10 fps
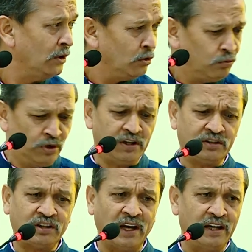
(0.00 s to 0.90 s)
We
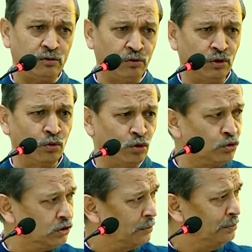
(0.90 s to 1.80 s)
decide, we go to
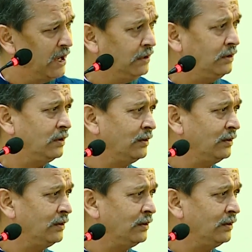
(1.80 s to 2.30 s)
the bank,